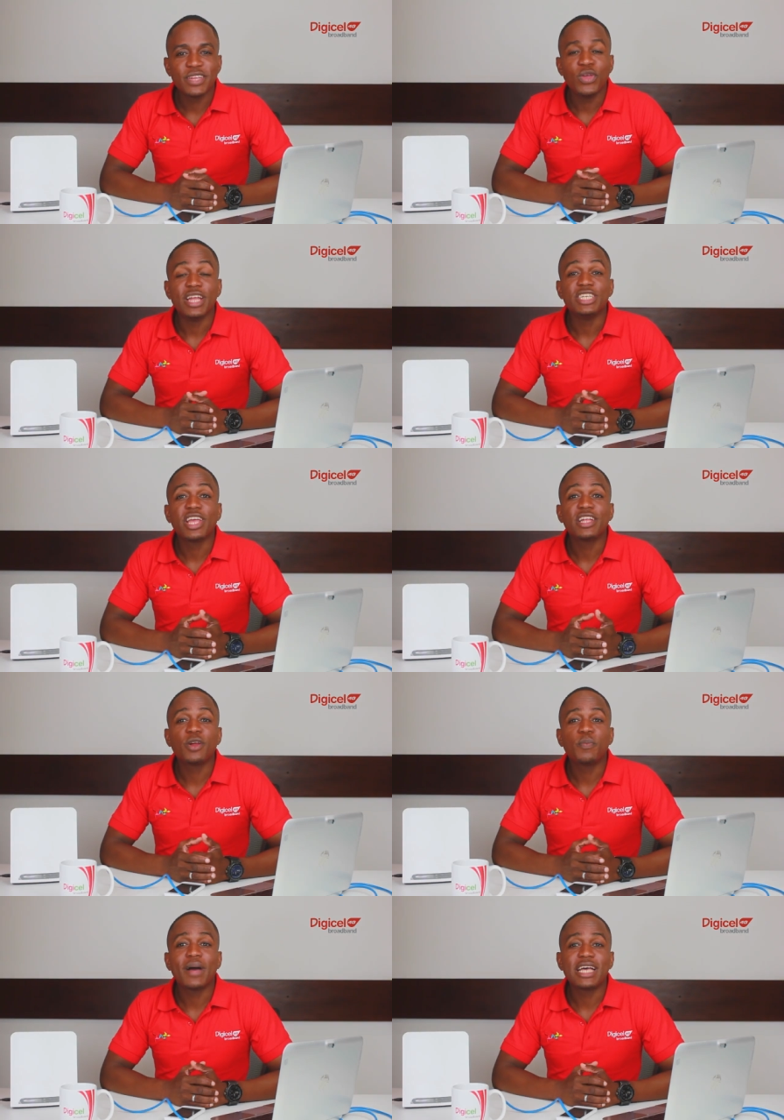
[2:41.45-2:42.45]
you can change
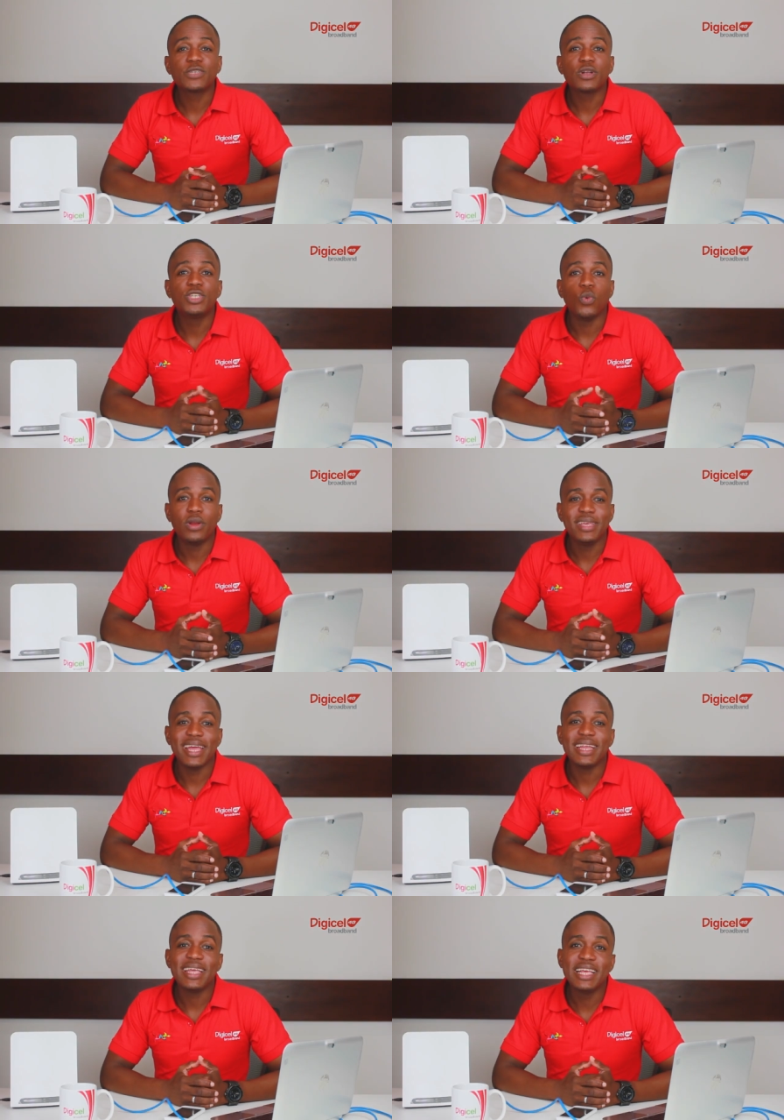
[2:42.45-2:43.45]
your password to one you
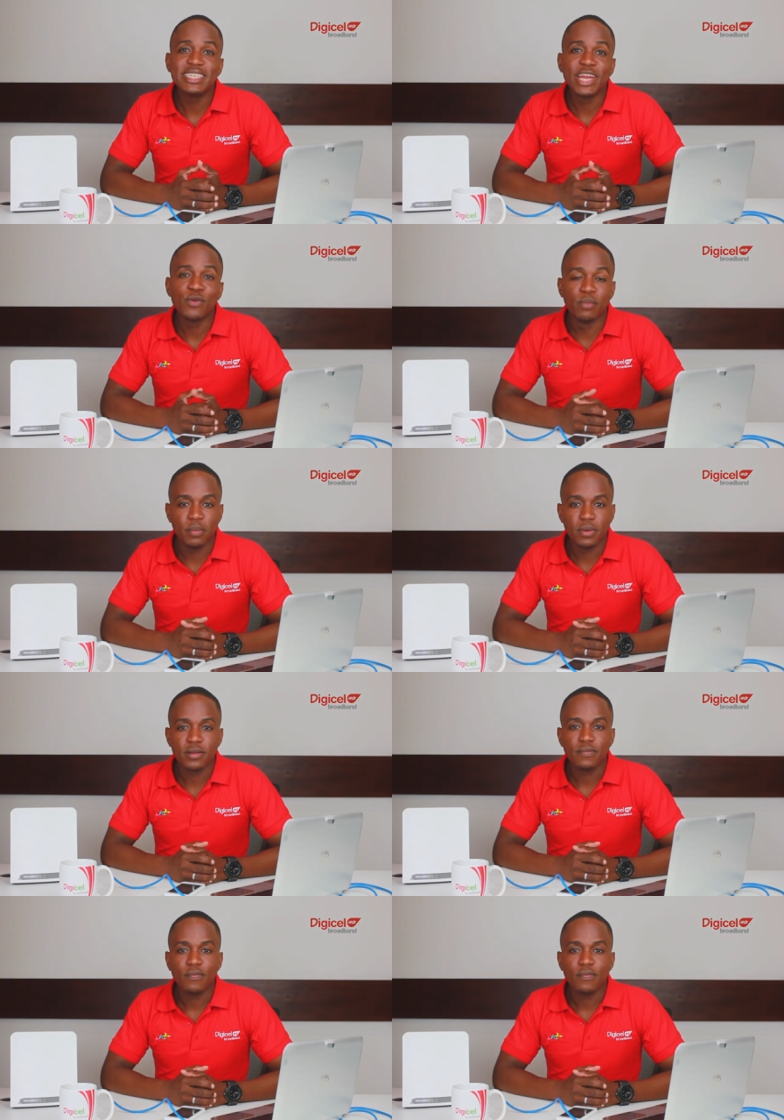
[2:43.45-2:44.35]
can easily remember.